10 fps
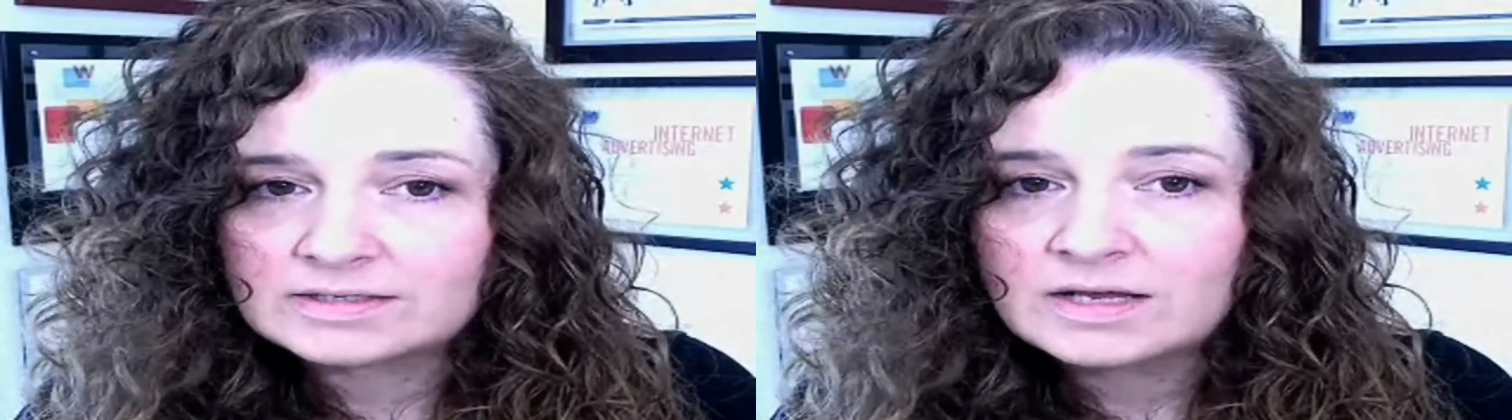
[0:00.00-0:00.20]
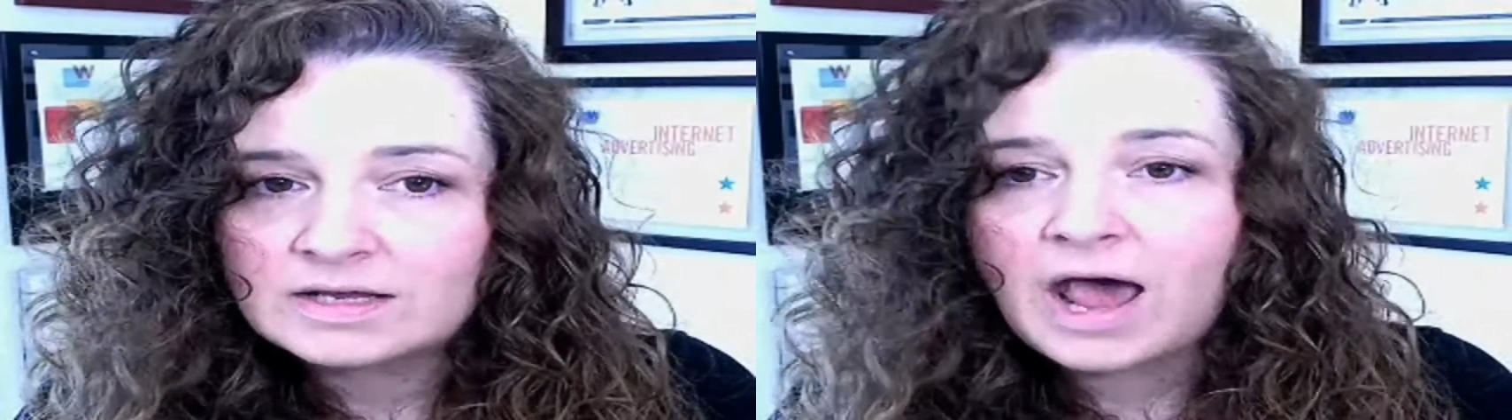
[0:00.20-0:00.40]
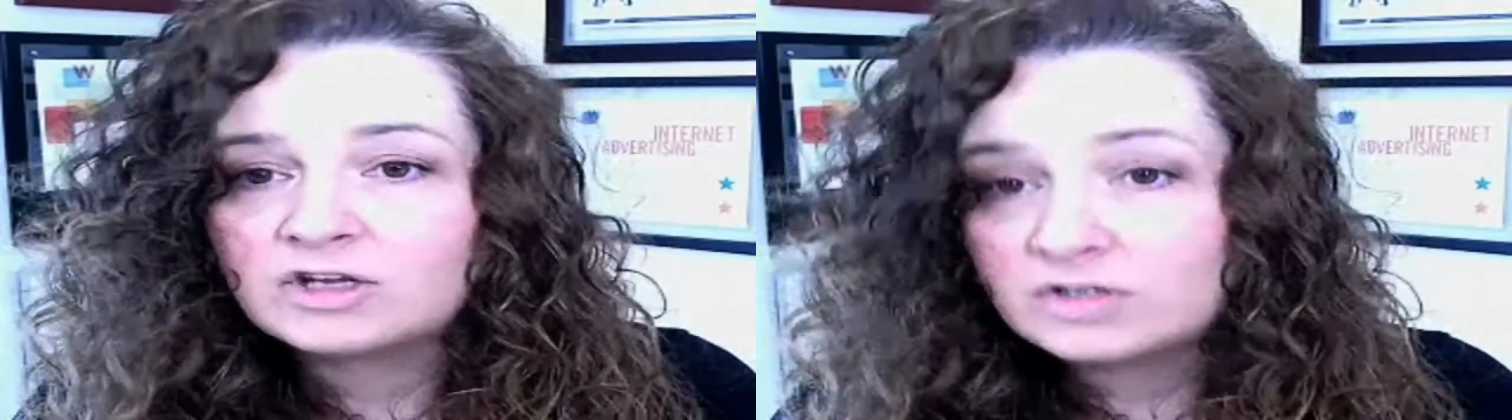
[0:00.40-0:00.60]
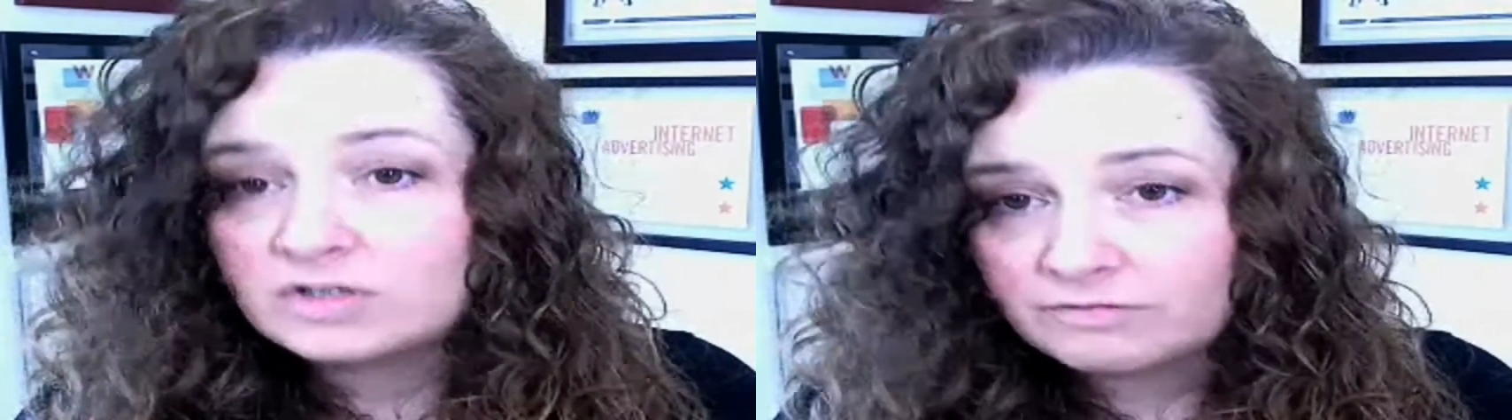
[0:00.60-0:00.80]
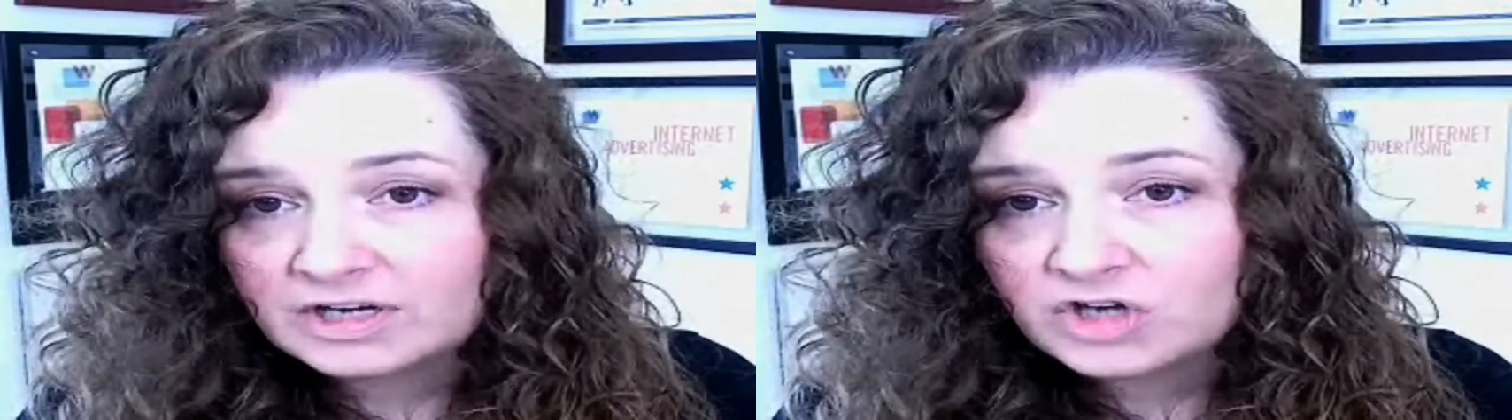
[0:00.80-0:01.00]
How do you
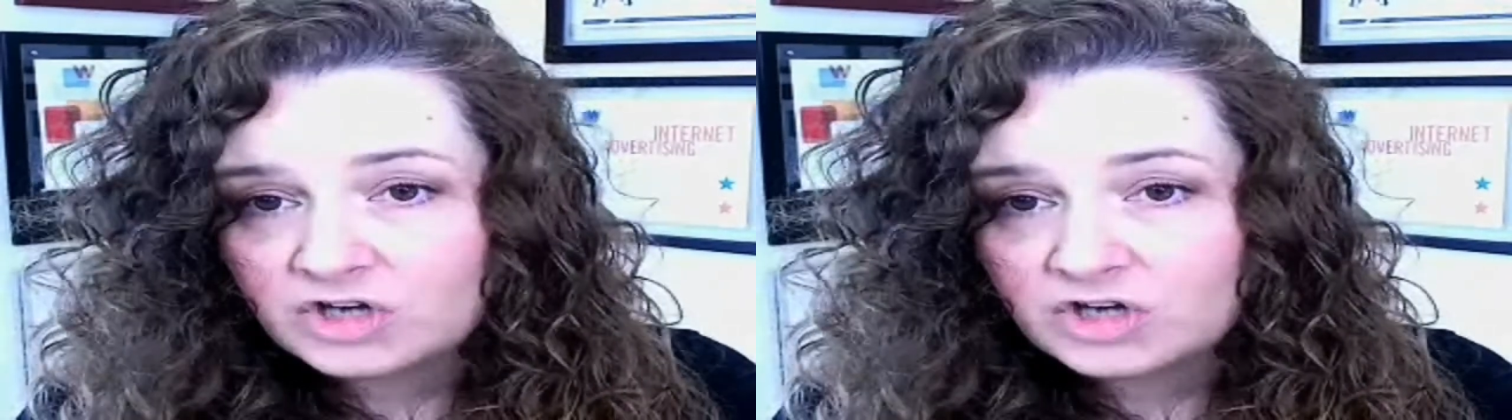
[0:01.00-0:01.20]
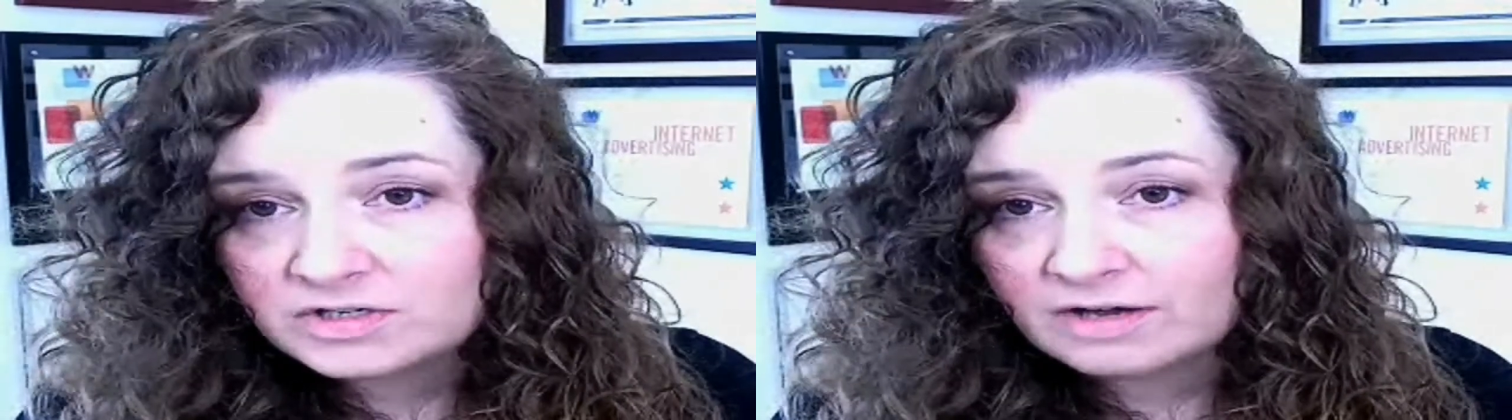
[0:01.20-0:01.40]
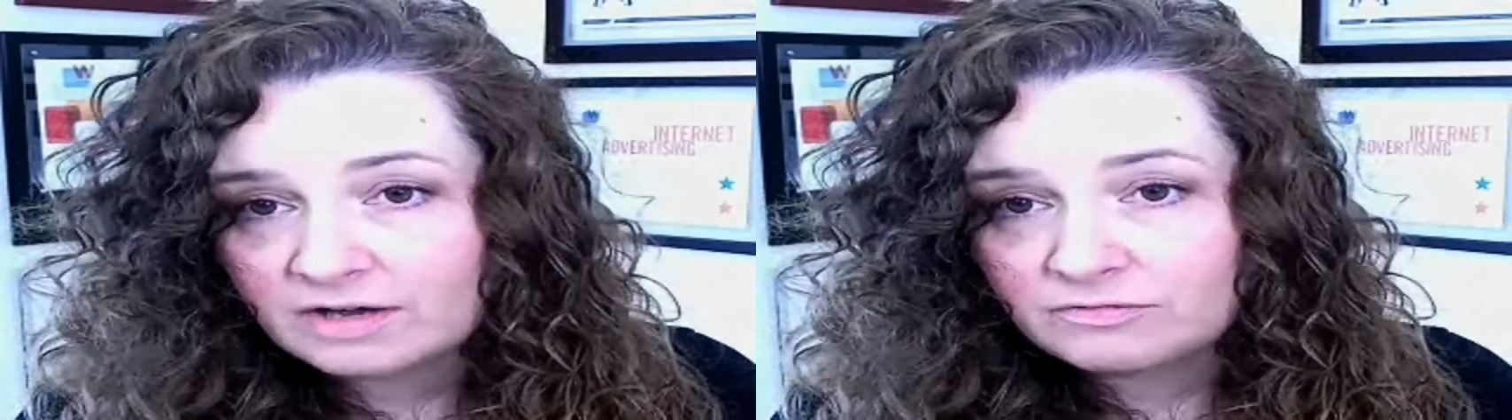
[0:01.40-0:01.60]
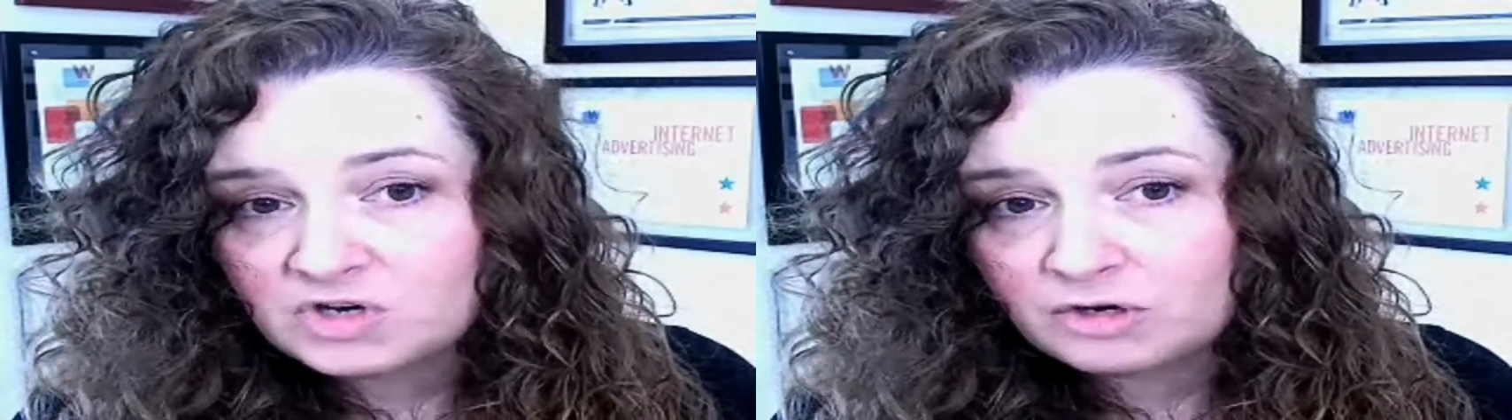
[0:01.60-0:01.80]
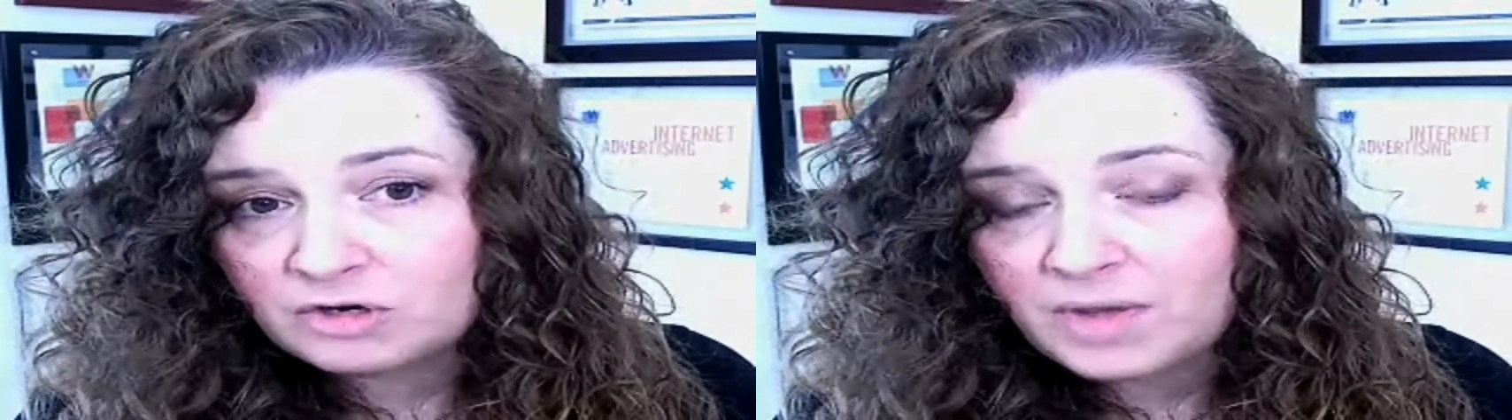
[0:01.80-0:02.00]
differentiate yourself from your
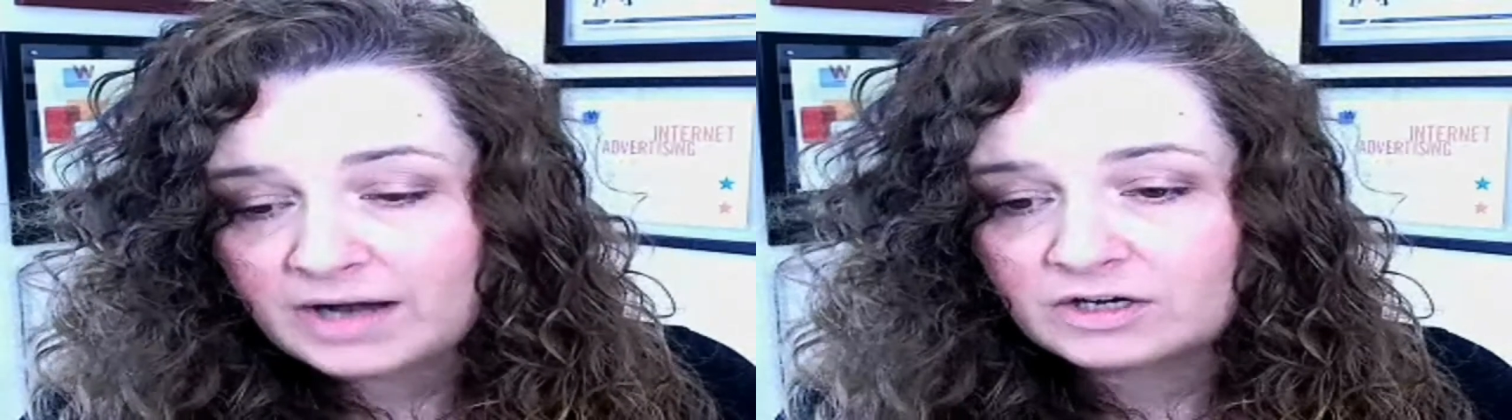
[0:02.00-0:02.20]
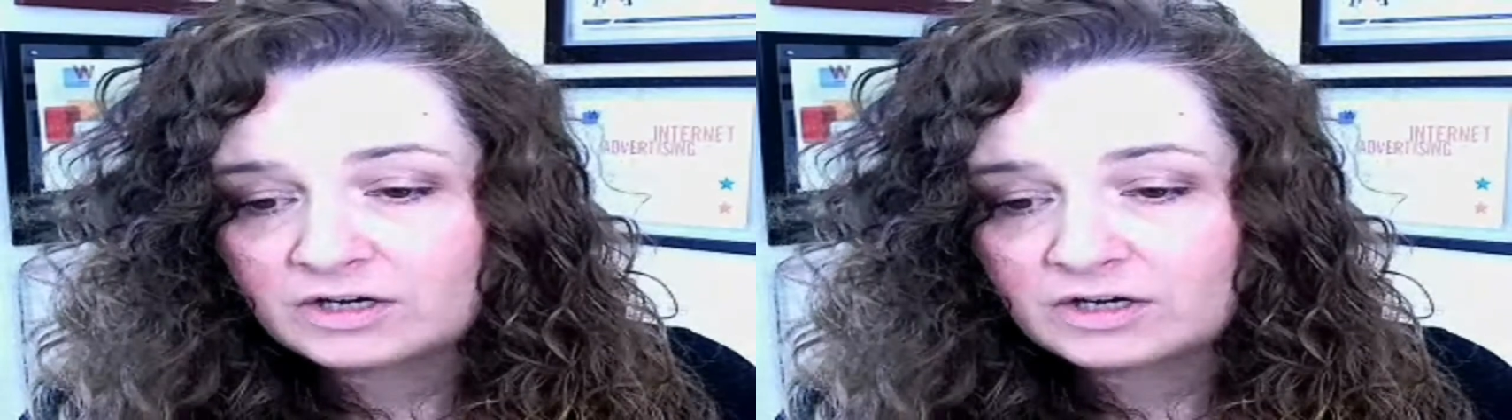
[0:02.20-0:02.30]
competitors?